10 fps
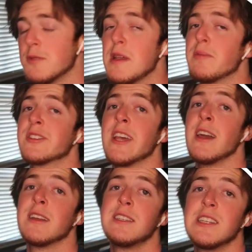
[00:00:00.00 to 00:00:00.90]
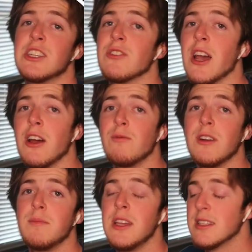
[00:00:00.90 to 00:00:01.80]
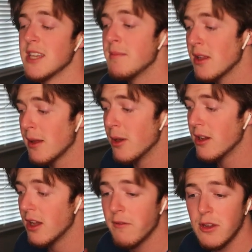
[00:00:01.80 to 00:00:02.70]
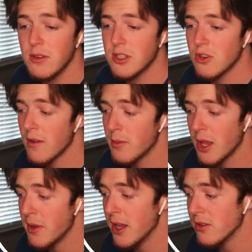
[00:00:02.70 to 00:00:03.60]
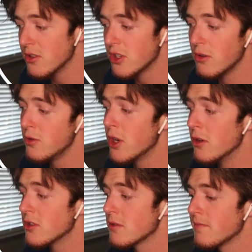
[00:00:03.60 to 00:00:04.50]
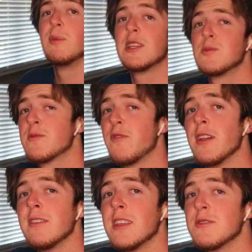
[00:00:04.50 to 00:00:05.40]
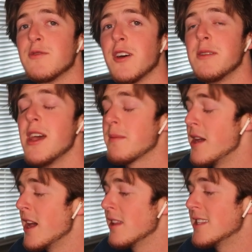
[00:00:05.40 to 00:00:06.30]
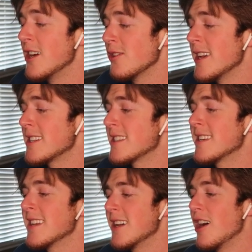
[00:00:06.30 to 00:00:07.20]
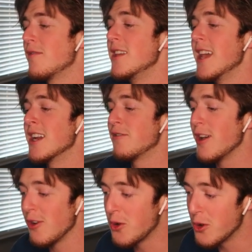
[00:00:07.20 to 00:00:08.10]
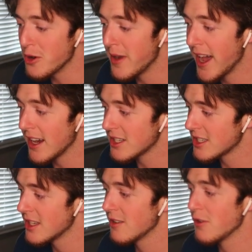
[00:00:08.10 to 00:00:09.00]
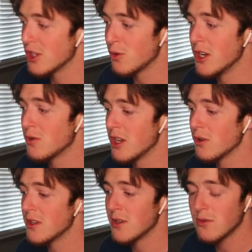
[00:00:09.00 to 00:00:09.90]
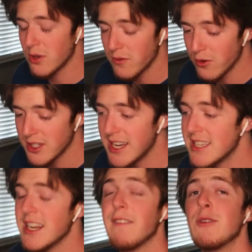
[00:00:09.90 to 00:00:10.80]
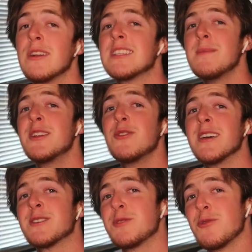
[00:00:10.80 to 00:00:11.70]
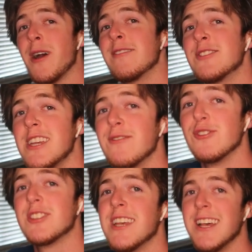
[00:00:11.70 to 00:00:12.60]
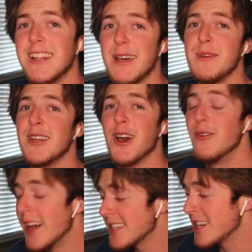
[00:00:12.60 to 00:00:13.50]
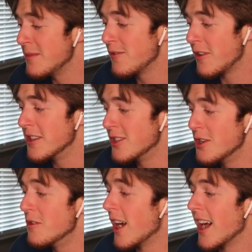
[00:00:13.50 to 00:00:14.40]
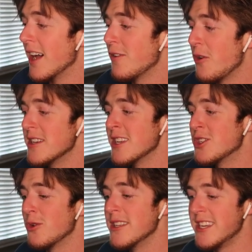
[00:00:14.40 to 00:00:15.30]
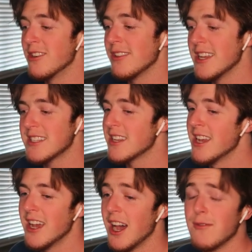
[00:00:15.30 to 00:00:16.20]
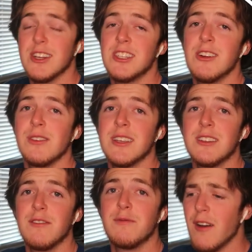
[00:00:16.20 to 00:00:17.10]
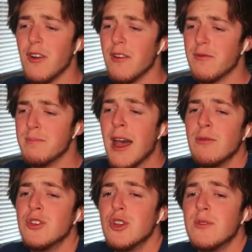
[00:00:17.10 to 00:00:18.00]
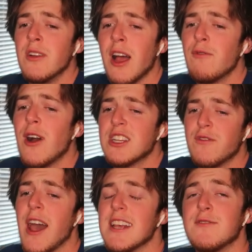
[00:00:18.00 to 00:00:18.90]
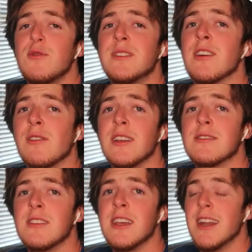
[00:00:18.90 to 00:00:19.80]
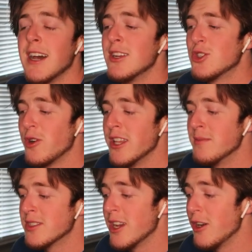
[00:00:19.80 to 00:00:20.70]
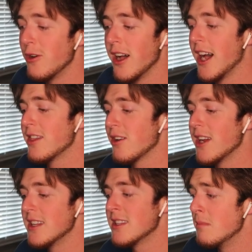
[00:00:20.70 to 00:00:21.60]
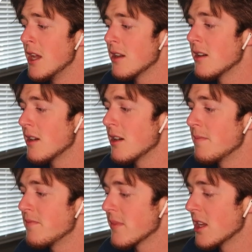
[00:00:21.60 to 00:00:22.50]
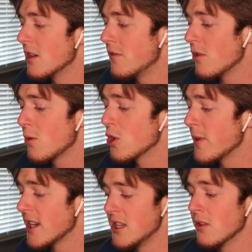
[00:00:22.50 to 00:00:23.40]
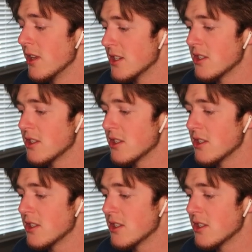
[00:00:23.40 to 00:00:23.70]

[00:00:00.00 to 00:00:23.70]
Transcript: People say that CJ Stroud would be in the same dilemma if he was drafted by the Panthers, so who knows? But this was fun. This was fun to make, man. The tier list of the NFL quarterbacks for the 2023-2024 season. If you want to see me do this with the wide receivers, let me know. That's going to be fun too. I've always enjoyed tier lists. I've watched tier lists of Mountain Dew tier. I've watched fast food tier lists, and I enjoy them. So I thought I'd make a NFL quarterbacks tier list.